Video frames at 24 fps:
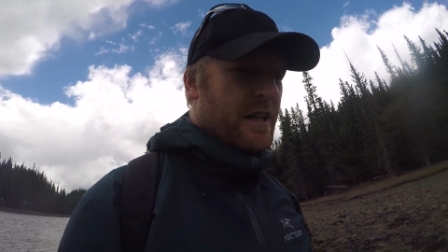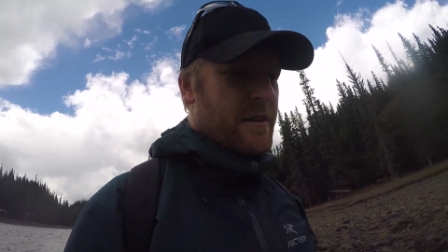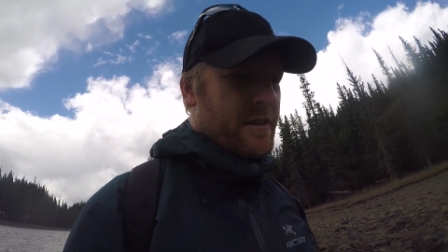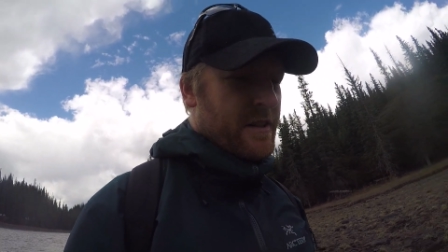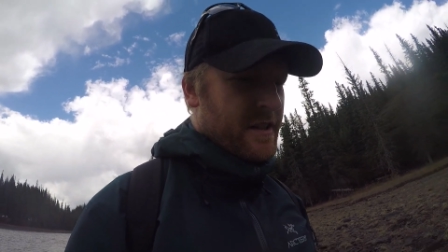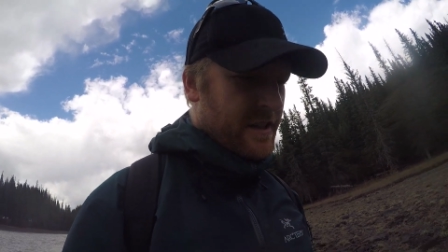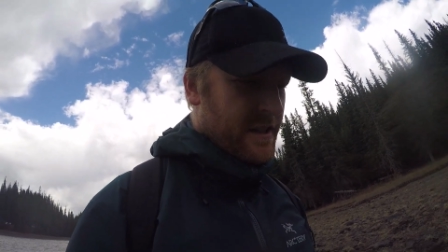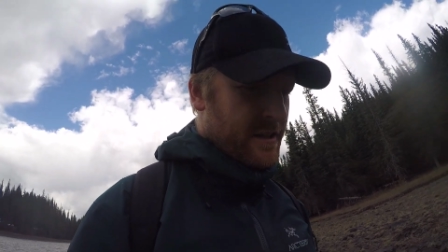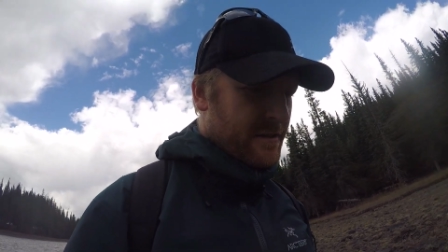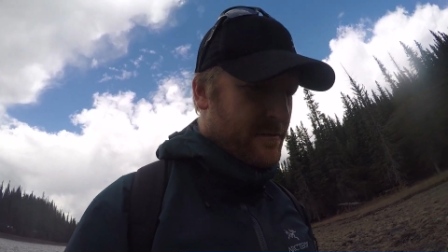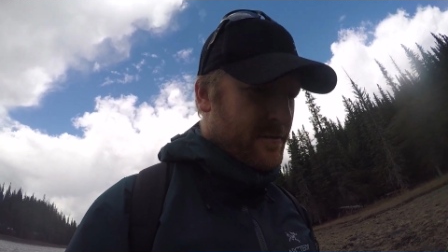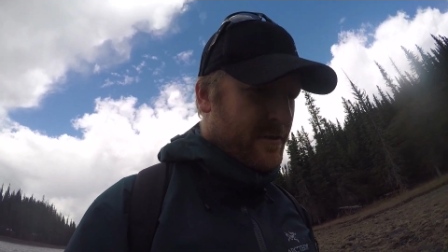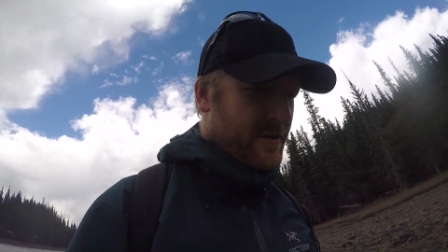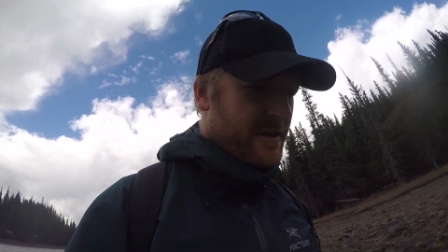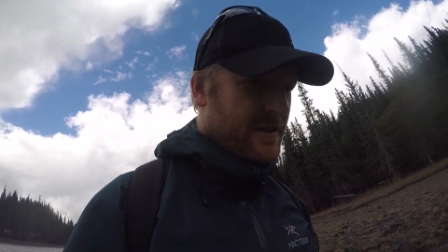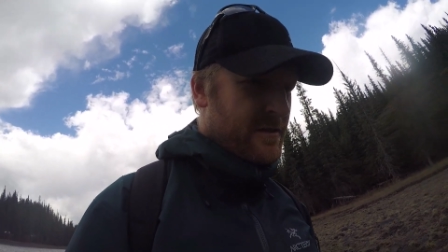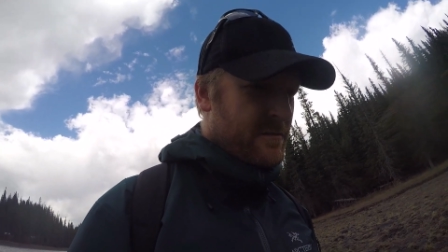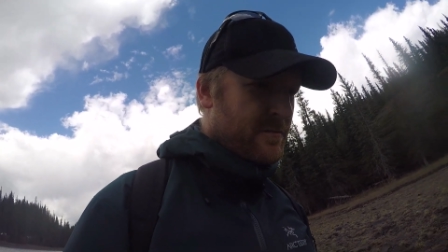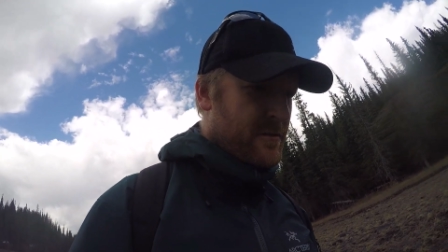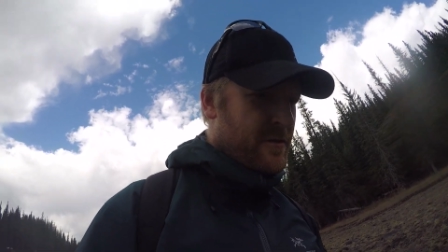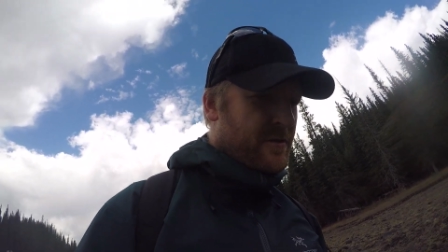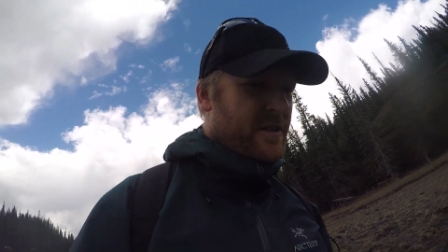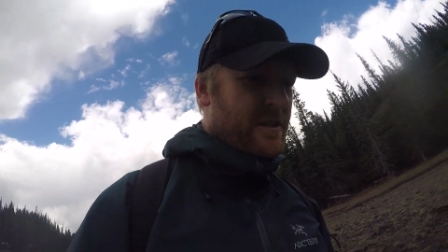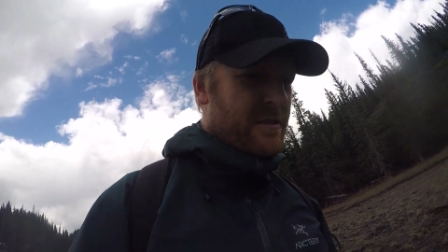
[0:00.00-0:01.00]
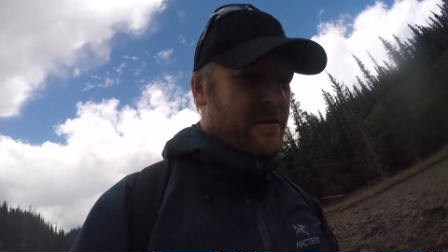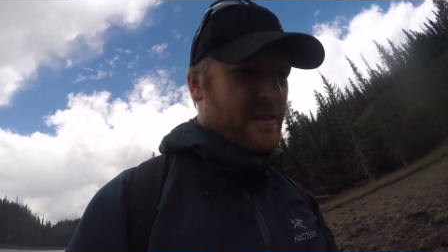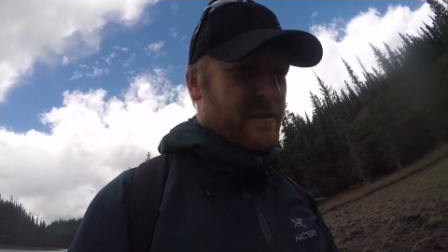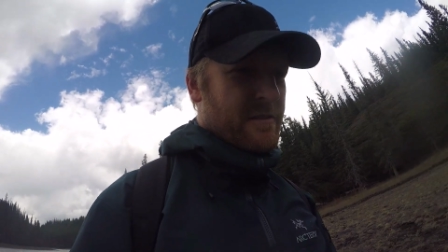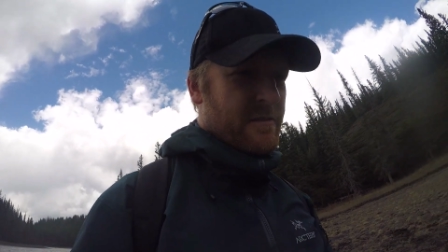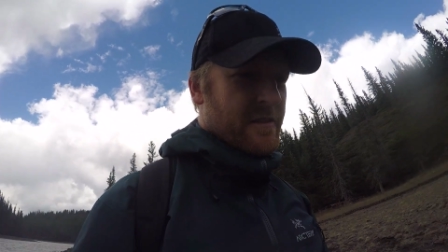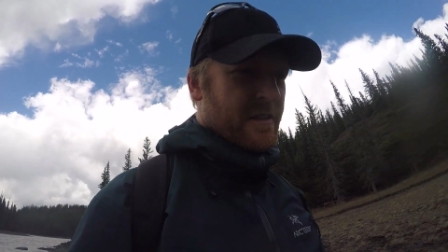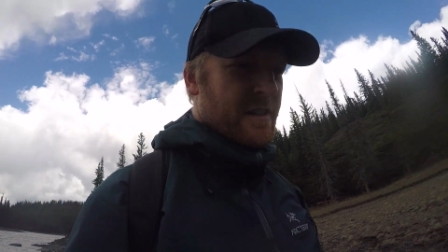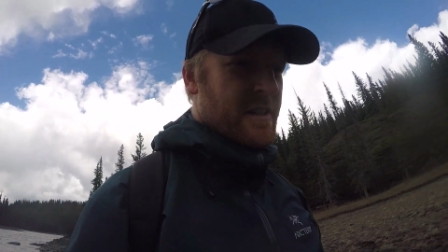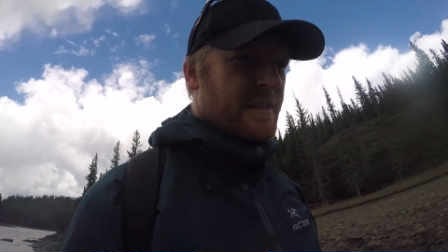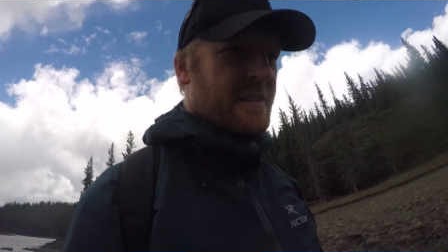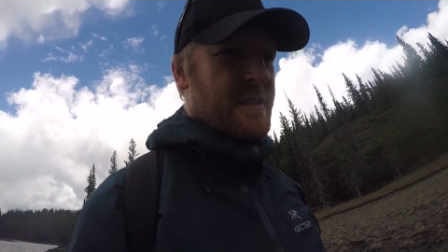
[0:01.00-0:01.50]
out here more and more, we
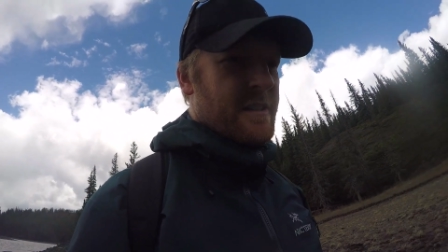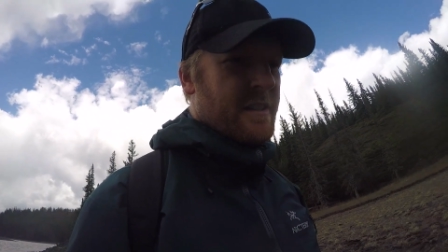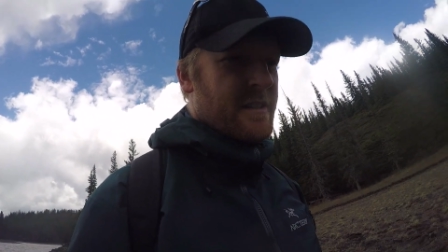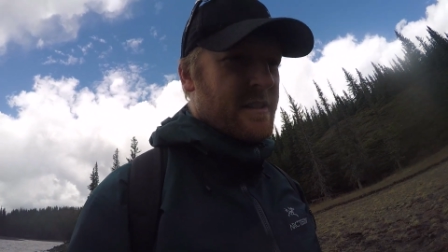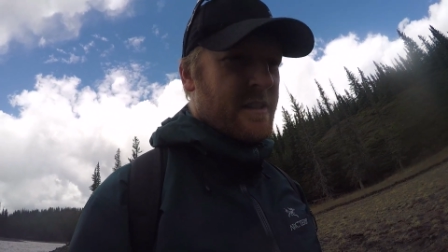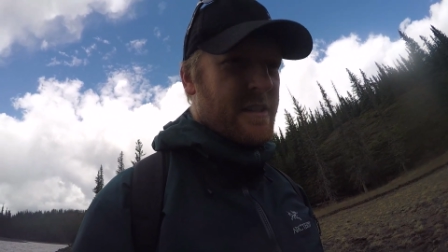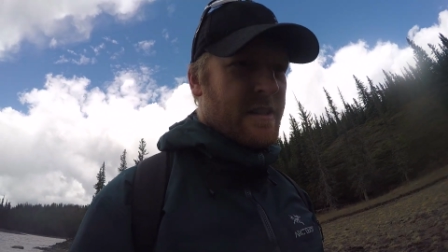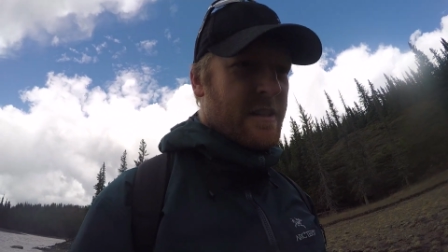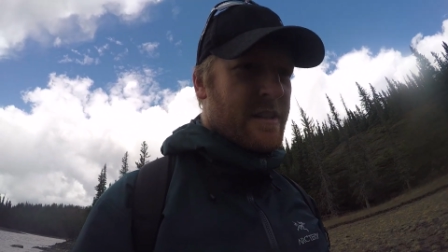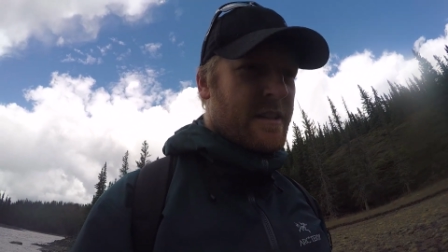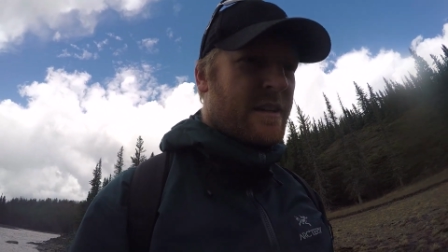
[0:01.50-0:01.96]
find that